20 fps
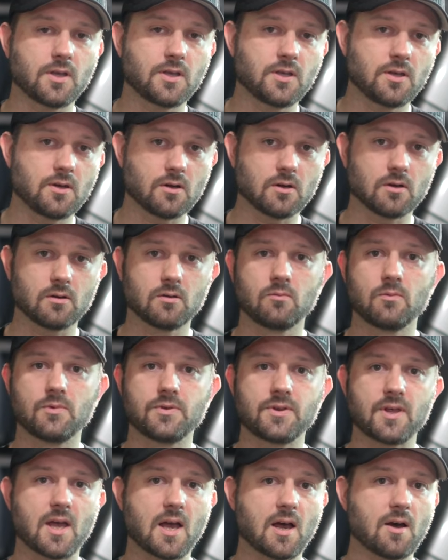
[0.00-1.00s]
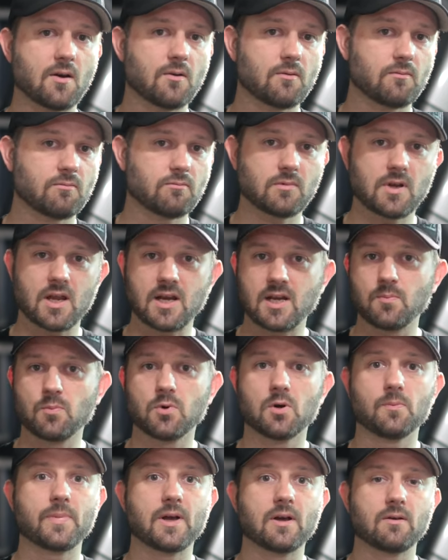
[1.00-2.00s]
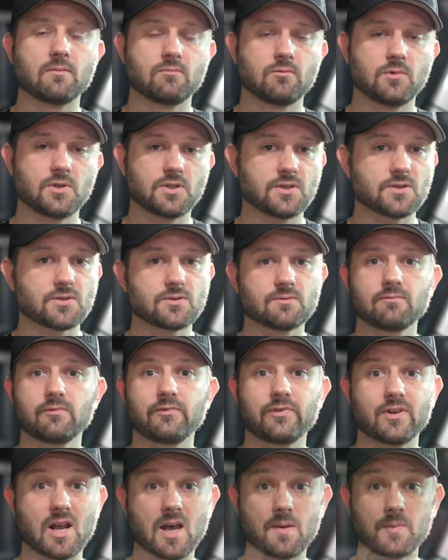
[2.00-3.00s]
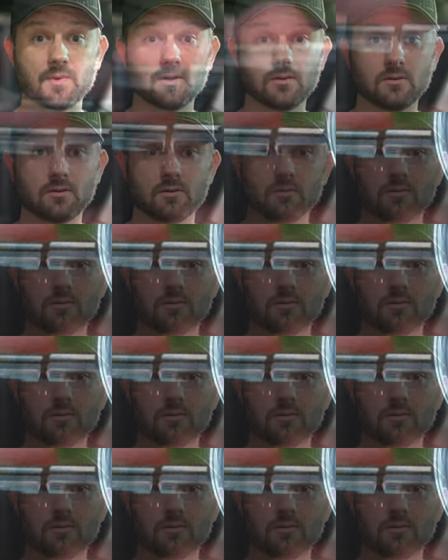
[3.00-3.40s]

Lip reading: year without any burp out, which is phenomenal.